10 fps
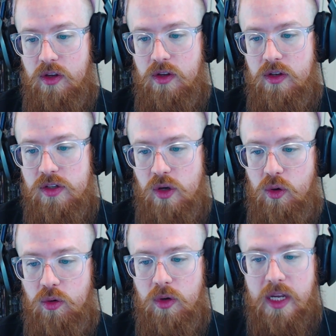
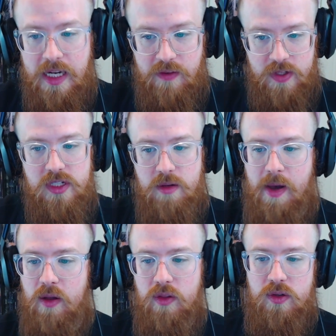So it evens them
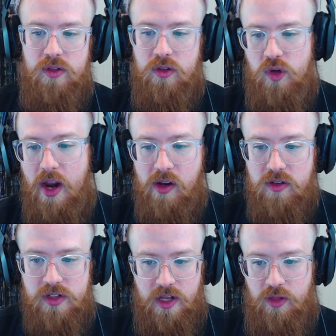out. Those little
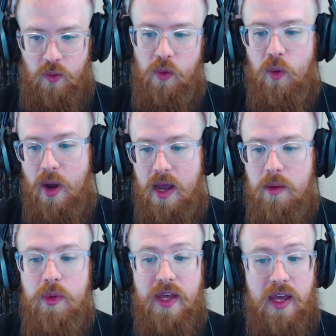triangles get thrown away,
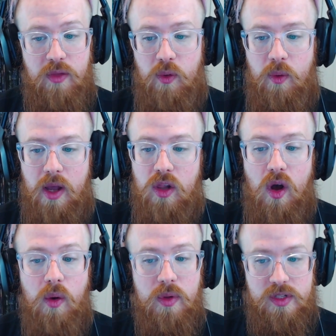but they get thrown away
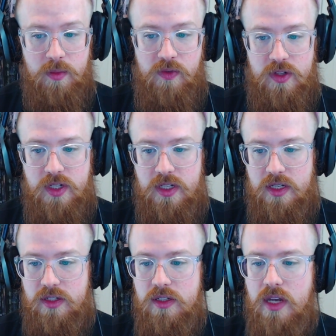along with some of your
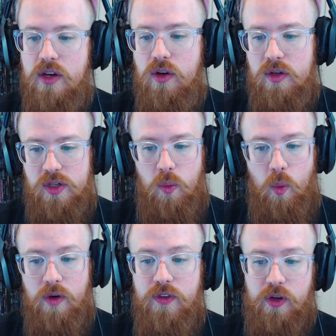successes. And you notice on
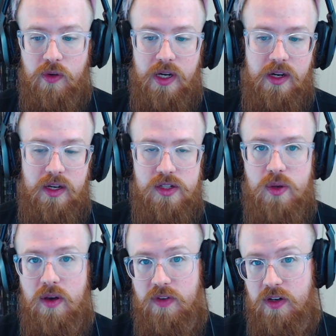one of your green dice you
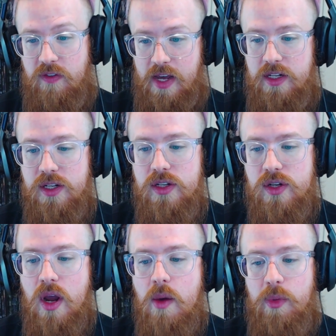have an
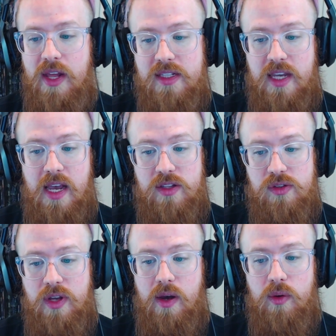advantage, but that's
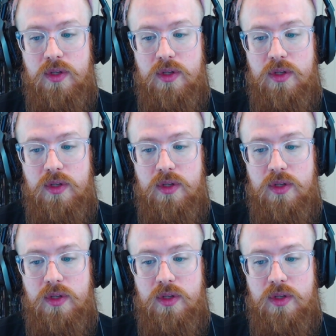canceled out